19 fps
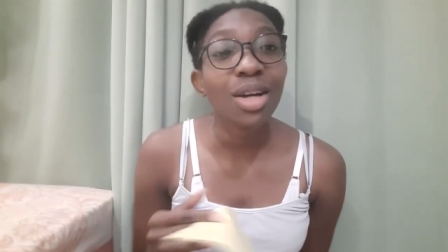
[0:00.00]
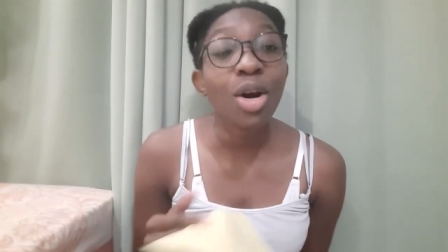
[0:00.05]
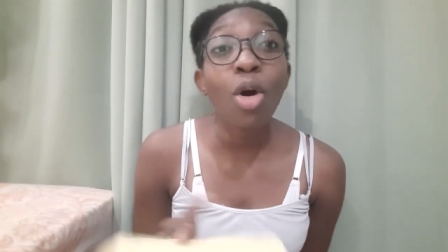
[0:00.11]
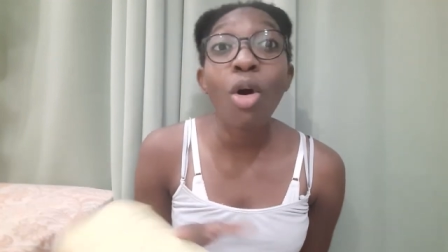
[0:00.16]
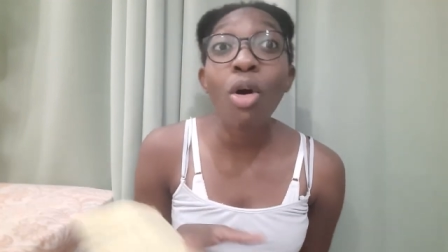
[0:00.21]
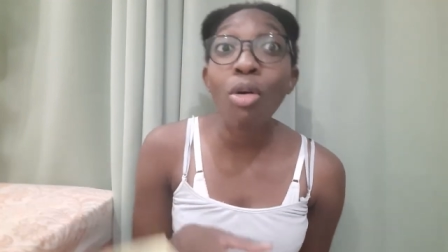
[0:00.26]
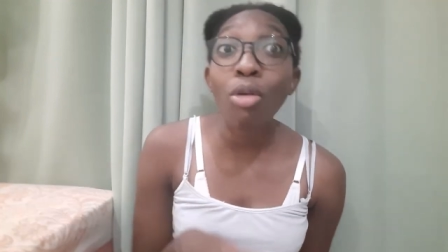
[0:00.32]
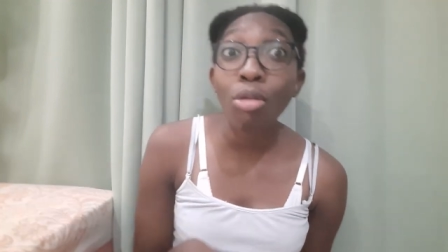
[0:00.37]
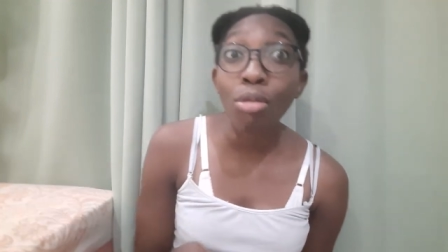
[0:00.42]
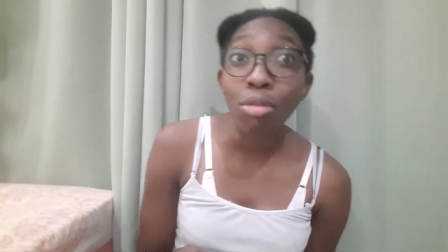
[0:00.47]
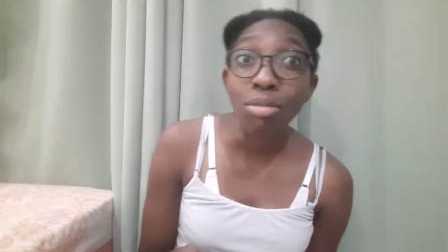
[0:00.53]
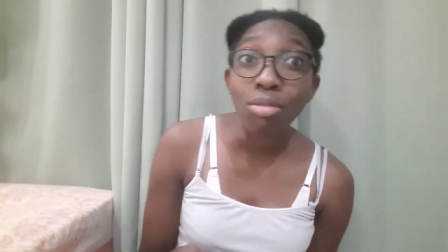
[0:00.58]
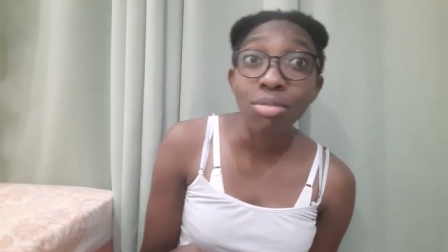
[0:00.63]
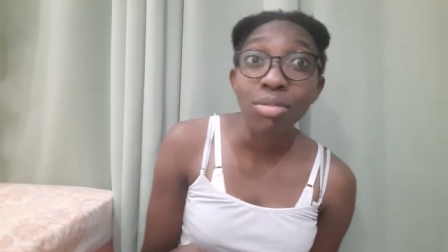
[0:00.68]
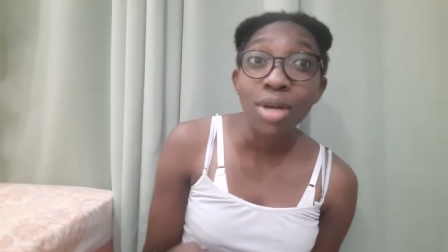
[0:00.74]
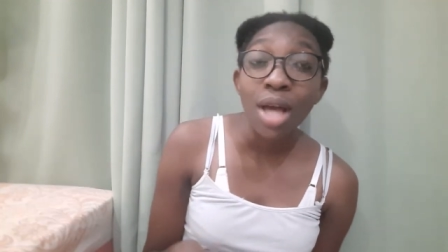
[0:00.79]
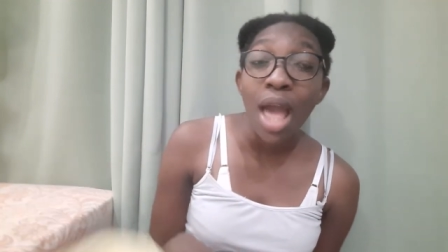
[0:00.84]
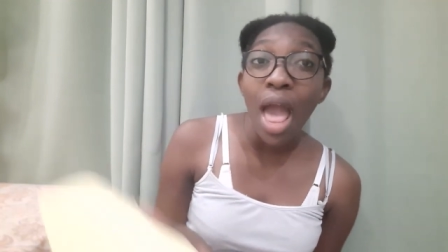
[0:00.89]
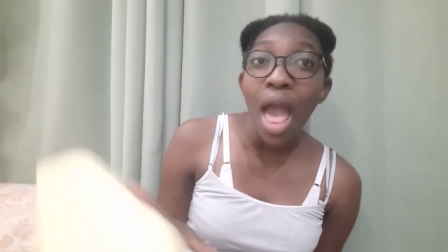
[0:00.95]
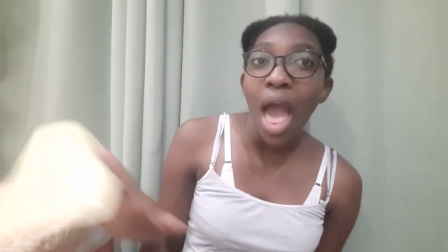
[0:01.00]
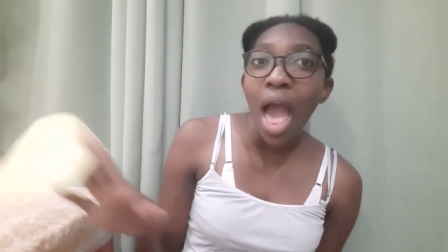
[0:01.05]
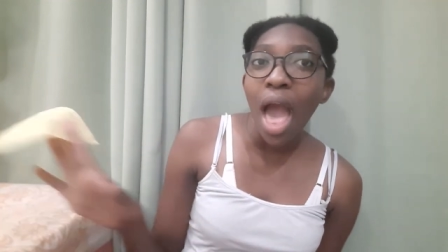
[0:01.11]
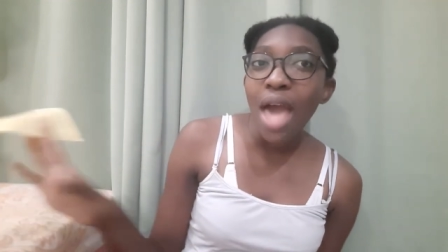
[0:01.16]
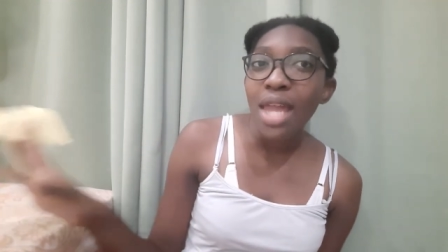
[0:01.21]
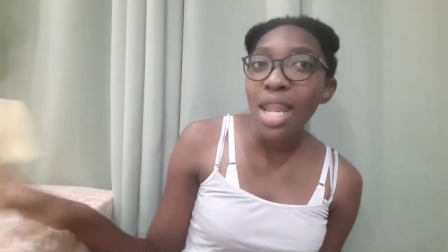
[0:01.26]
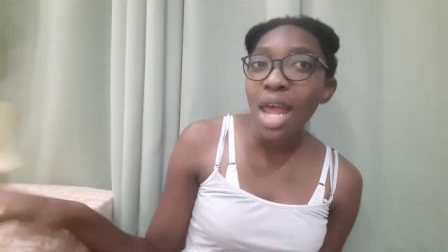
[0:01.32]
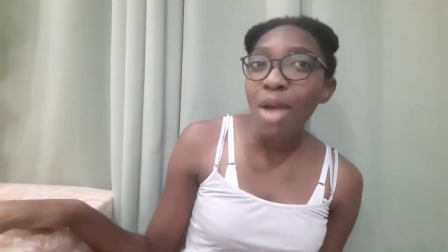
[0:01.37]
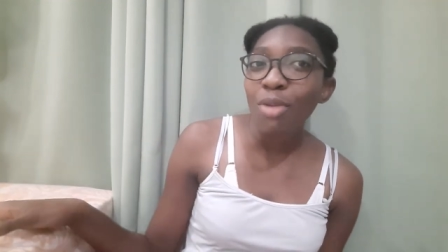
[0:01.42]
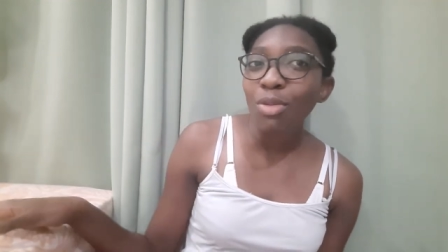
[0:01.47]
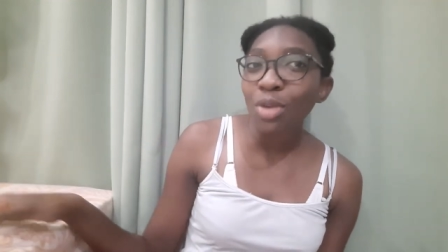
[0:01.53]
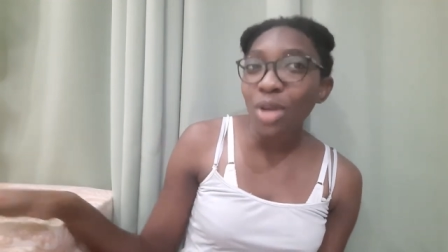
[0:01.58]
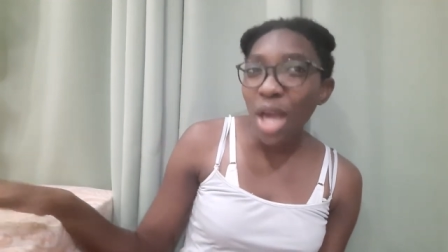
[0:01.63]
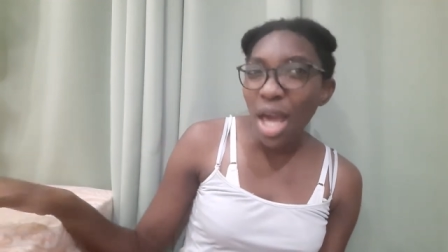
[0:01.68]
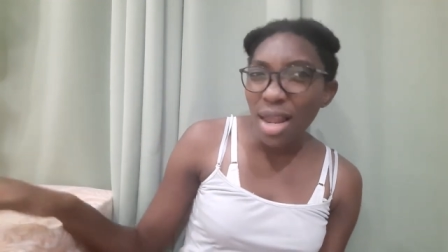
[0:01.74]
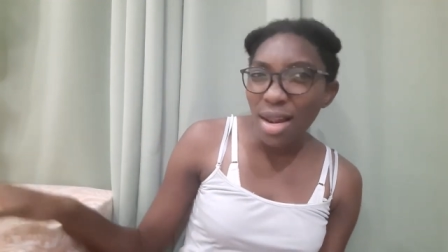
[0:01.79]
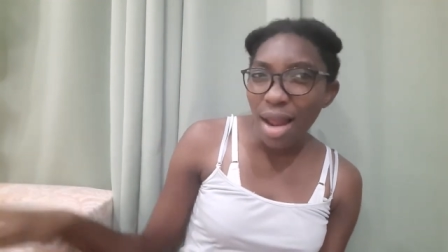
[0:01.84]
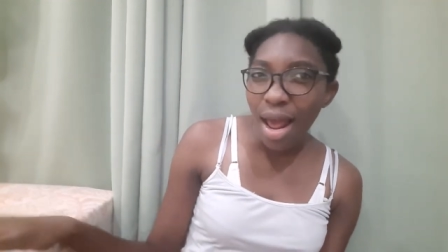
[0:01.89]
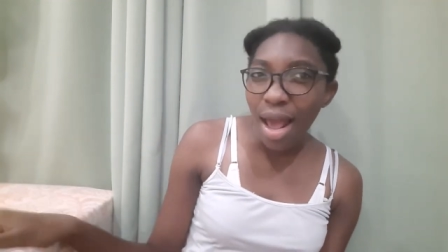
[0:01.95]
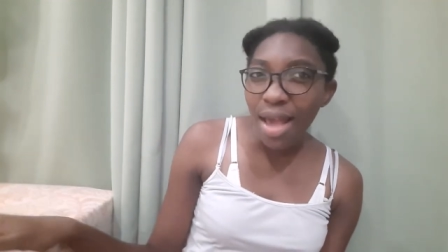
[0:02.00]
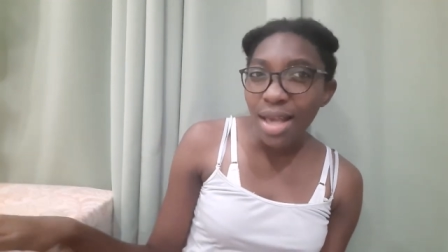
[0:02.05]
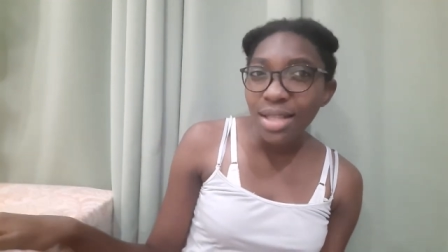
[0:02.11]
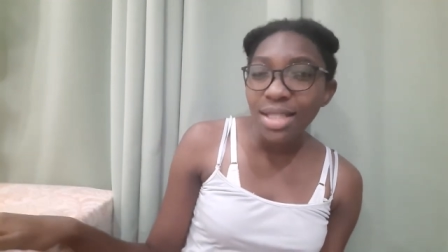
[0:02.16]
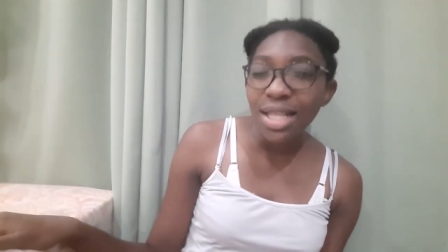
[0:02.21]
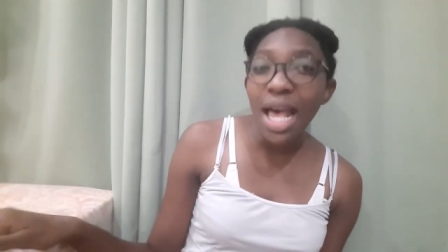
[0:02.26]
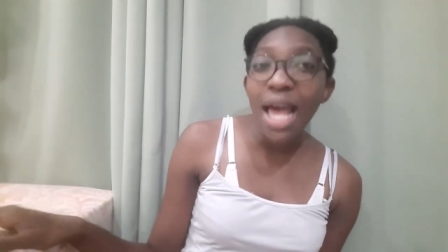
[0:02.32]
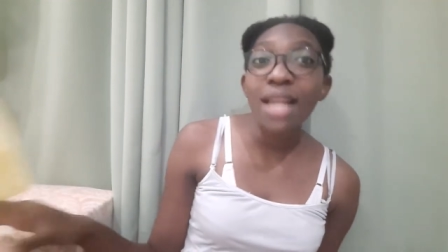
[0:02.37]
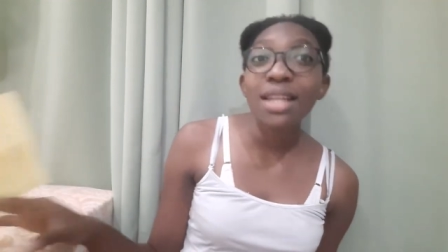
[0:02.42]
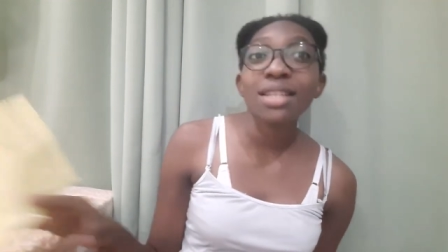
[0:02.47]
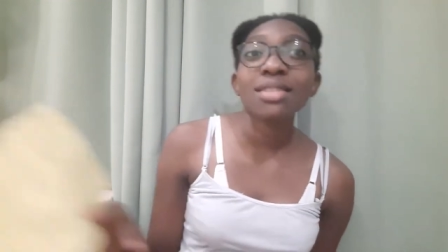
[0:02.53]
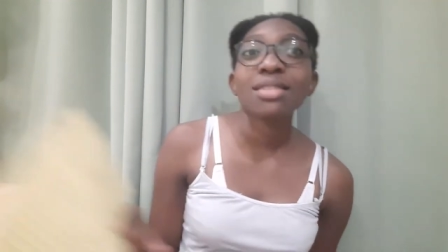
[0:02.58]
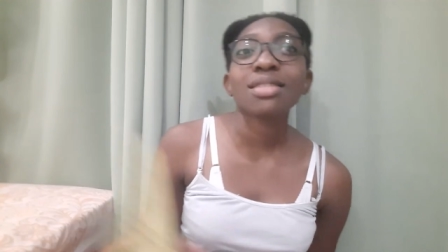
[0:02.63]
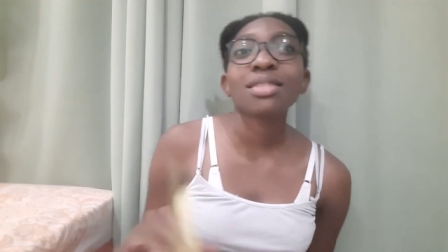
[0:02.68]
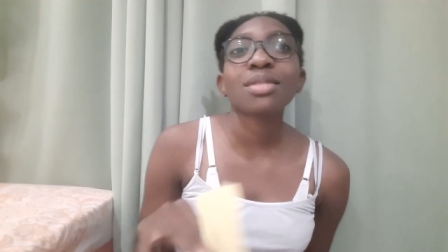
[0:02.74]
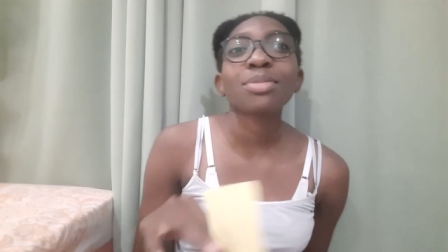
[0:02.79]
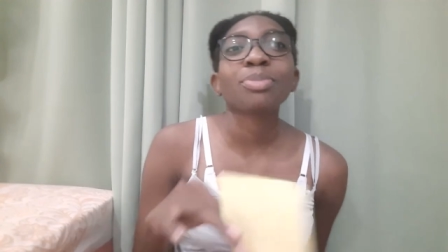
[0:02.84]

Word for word: Oh, and I realized I did